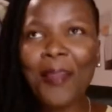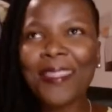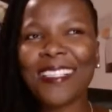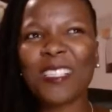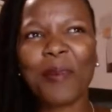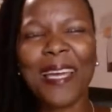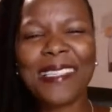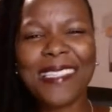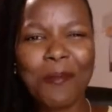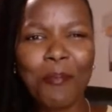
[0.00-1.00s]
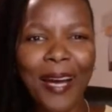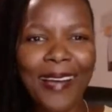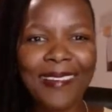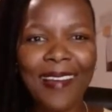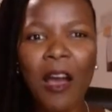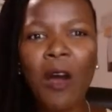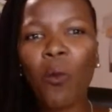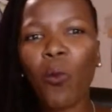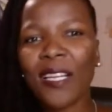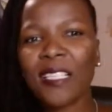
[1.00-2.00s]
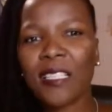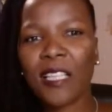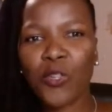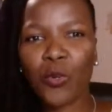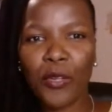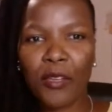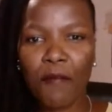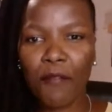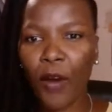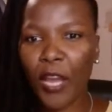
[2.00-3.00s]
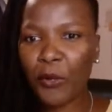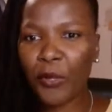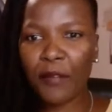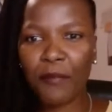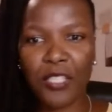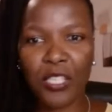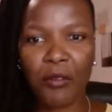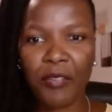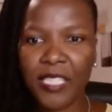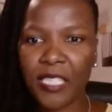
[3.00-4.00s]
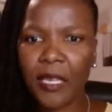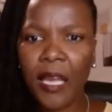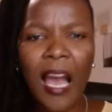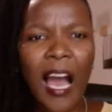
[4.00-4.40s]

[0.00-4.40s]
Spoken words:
this is my dream partner, what is it that you're looking for? Are you looking for security?